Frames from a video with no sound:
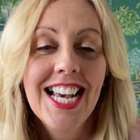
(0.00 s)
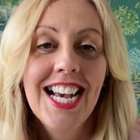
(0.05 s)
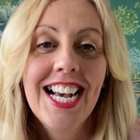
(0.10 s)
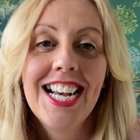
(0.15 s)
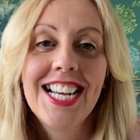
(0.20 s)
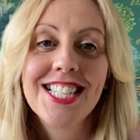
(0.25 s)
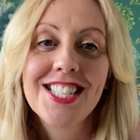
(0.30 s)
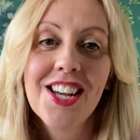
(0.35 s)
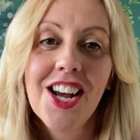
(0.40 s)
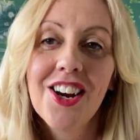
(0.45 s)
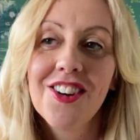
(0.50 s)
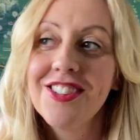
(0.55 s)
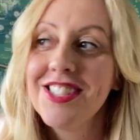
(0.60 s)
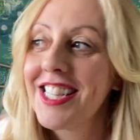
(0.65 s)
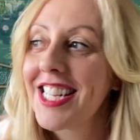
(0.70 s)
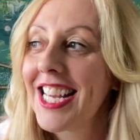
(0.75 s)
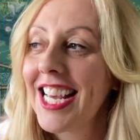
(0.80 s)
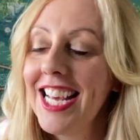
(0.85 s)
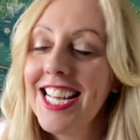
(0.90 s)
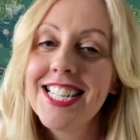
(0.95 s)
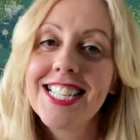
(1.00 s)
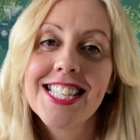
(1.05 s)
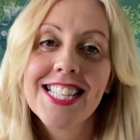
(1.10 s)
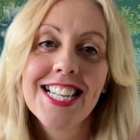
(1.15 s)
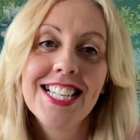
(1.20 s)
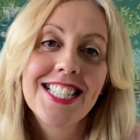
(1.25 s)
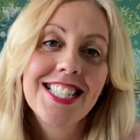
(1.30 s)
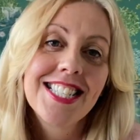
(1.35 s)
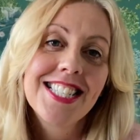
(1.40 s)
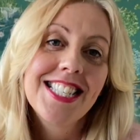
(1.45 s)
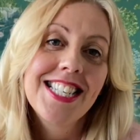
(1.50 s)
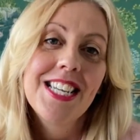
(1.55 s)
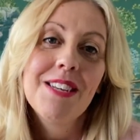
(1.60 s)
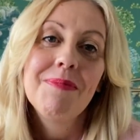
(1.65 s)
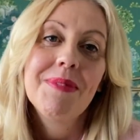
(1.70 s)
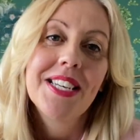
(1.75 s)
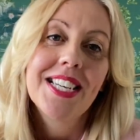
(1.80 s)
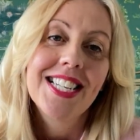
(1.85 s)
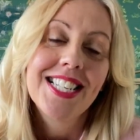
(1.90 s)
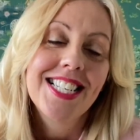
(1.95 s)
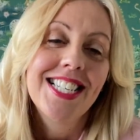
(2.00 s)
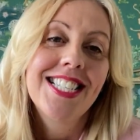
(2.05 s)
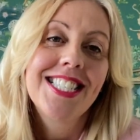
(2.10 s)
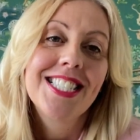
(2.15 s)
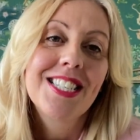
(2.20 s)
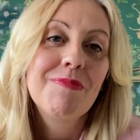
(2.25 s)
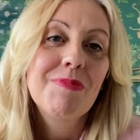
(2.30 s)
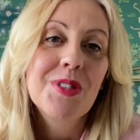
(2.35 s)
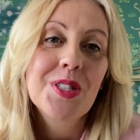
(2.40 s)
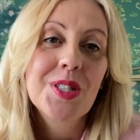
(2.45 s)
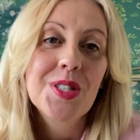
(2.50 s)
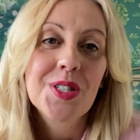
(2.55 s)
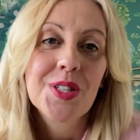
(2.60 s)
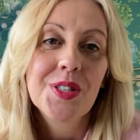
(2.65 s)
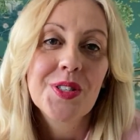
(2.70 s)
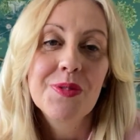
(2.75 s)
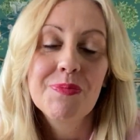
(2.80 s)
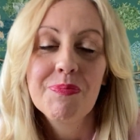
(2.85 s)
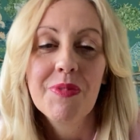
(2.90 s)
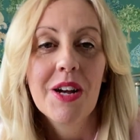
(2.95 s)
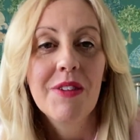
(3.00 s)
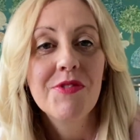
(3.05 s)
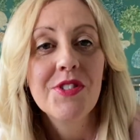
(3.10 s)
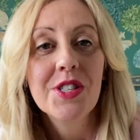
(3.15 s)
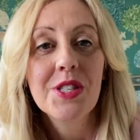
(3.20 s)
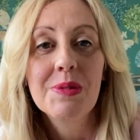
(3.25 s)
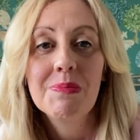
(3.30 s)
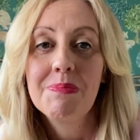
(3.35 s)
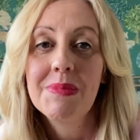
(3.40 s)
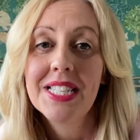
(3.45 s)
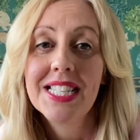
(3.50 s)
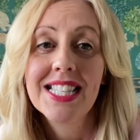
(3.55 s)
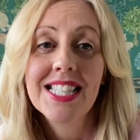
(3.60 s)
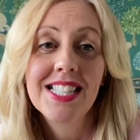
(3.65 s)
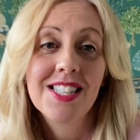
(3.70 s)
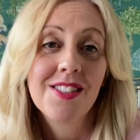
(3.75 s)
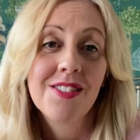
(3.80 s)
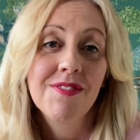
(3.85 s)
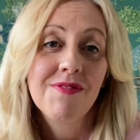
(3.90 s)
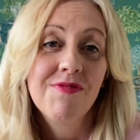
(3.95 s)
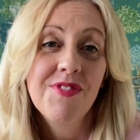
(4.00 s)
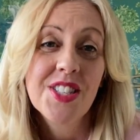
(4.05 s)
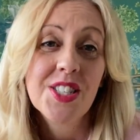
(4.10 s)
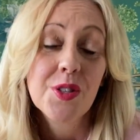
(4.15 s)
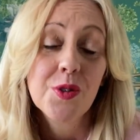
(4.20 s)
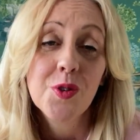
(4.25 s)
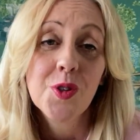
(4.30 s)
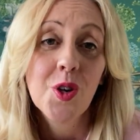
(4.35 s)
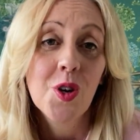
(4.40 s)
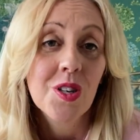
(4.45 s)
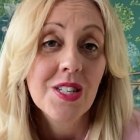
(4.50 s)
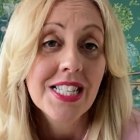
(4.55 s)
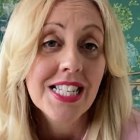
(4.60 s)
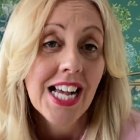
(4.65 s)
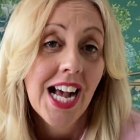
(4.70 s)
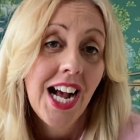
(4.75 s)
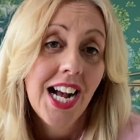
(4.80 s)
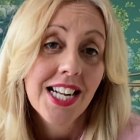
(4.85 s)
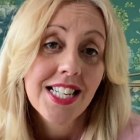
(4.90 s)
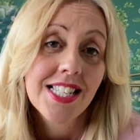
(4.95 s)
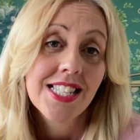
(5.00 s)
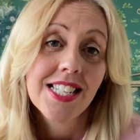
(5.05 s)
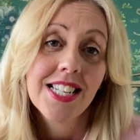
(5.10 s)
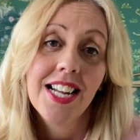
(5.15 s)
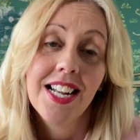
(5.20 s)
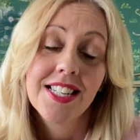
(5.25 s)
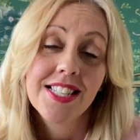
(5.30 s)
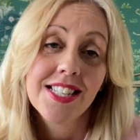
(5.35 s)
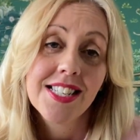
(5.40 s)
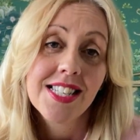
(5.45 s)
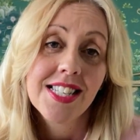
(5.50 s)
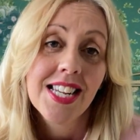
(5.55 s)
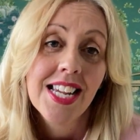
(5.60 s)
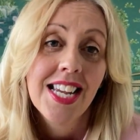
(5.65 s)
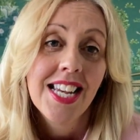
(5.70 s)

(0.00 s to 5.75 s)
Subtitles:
and her and the kids and Damien, and I've just missed physical contact and